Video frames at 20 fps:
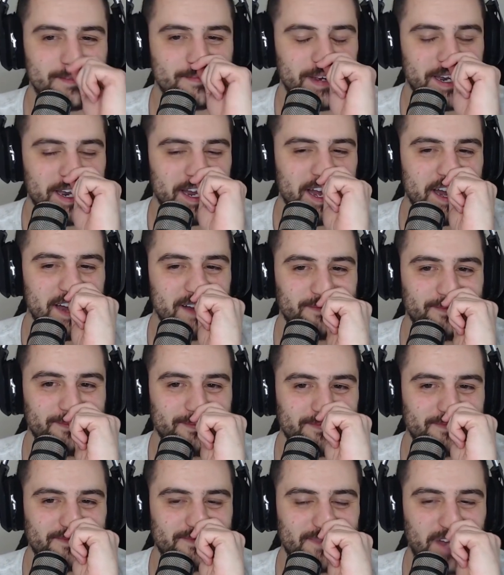but
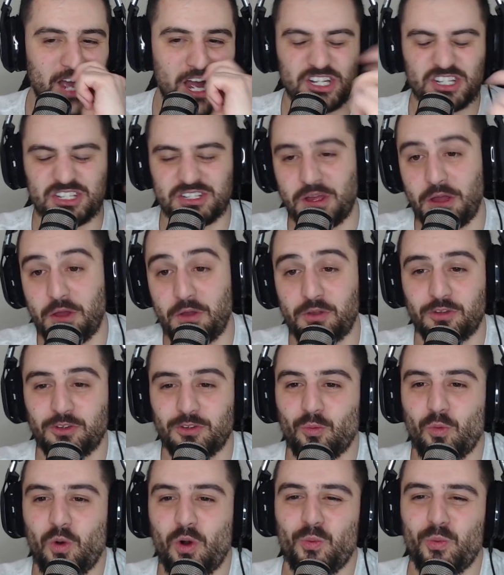
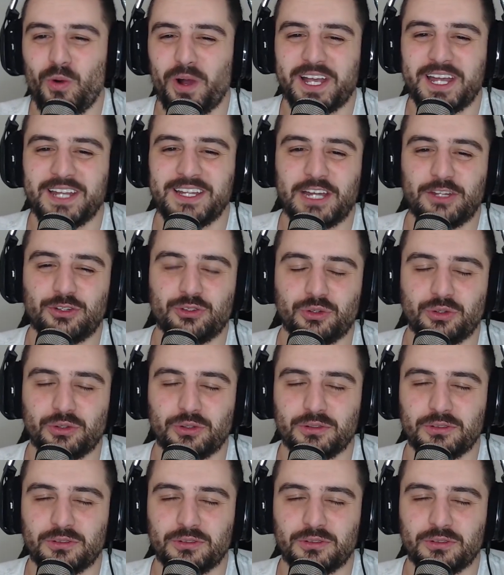what can they do?